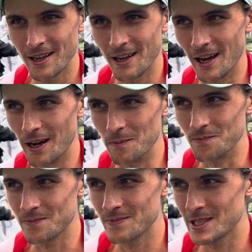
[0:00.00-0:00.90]

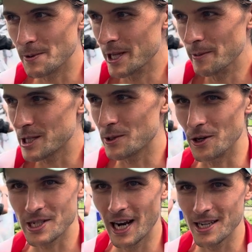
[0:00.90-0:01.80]
um, to be in the mix with
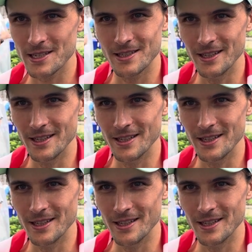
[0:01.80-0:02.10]
those guys,